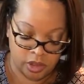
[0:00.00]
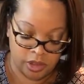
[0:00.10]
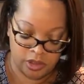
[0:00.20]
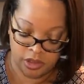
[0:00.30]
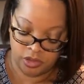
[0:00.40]

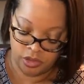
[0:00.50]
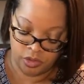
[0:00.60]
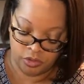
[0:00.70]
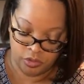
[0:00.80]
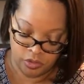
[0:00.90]
and then
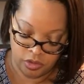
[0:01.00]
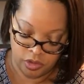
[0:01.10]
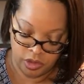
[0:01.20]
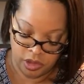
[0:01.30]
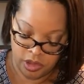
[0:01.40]
2
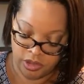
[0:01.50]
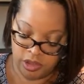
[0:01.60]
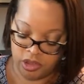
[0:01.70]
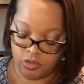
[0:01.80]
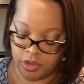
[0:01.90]
into
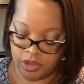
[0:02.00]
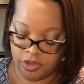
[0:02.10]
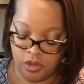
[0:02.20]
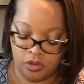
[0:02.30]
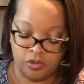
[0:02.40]
each one of
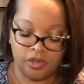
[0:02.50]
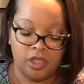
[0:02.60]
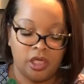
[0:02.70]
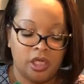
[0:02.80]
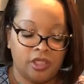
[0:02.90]
these holes.
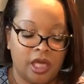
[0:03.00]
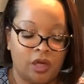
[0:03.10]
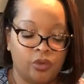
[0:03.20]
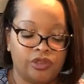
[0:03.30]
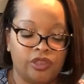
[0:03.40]

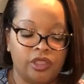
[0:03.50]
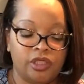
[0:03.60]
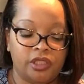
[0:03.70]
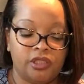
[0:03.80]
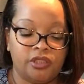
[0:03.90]
Now with
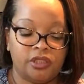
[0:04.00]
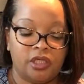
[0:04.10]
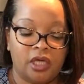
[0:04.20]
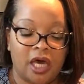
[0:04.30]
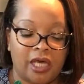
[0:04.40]
these,
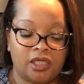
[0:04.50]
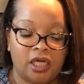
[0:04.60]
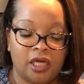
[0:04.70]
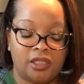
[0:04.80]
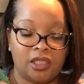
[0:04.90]
I
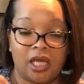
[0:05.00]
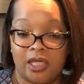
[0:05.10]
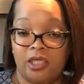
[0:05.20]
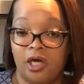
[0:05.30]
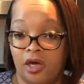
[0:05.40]
kind of
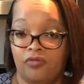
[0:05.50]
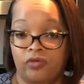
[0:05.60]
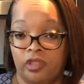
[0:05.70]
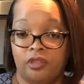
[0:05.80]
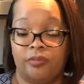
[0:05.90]
like
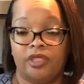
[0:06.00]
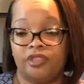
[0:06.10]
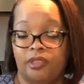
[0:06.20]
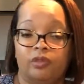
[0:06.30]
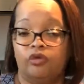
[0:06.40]
covering them. They
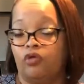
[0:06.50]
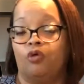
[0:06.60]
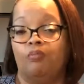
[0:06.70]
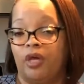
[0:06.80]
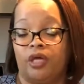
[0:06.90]
seem to
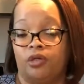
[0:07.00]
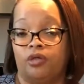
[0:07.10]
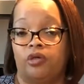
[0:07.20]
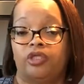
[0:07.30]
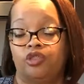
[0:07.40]
grow
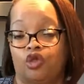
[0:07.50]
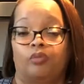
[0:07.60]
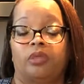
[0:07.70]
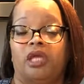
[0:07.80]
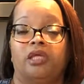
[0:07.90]
better and
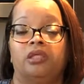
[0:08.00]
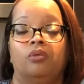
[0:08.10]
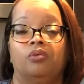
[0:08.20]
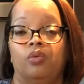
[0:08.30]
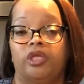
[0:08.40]
germinate
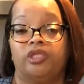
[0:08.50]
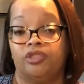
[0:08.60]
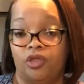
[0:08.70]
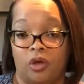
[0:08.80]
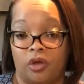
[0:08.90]
when it's
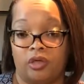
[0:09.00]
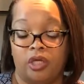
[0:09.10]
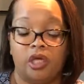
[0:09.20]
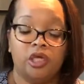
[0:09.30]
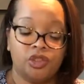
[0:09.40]
dark.
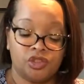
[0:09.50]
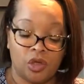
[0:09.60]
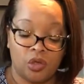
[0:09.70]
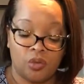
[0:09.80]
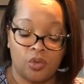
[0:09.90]

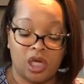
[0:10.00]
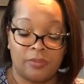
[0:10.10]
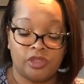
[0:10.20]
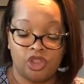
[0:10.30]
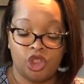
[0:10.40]
So what I'm
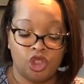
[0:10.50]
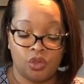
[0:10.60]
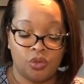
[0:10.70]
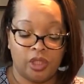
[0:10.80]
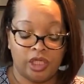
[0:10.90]
gonna
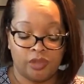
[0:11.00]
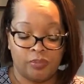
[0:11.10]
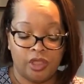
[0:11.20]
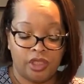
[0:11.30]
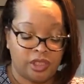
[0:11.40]
do is
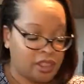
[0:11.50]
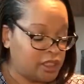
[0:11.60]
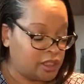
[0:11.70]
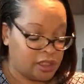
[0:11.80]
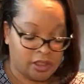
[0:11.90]
put it
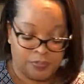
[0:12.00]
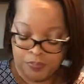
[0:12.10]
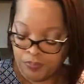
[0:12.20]
in,